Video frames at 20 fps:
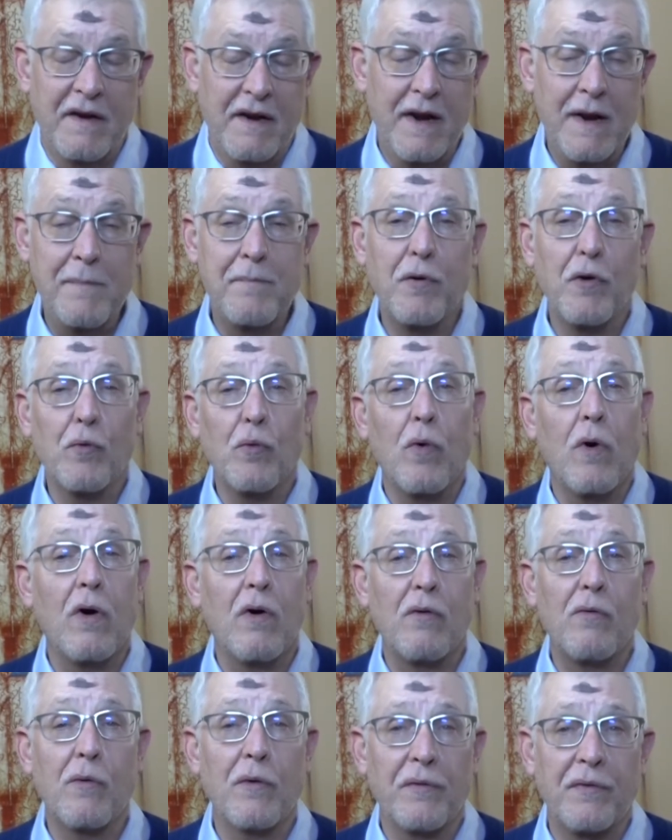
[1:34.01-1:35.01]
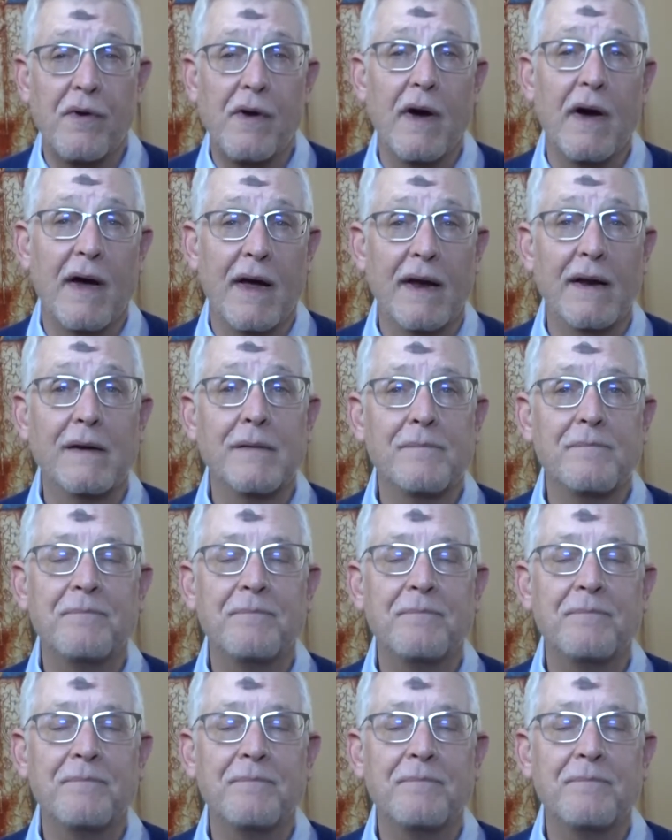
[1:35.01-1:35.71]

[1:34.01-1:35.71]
deeper walk with God.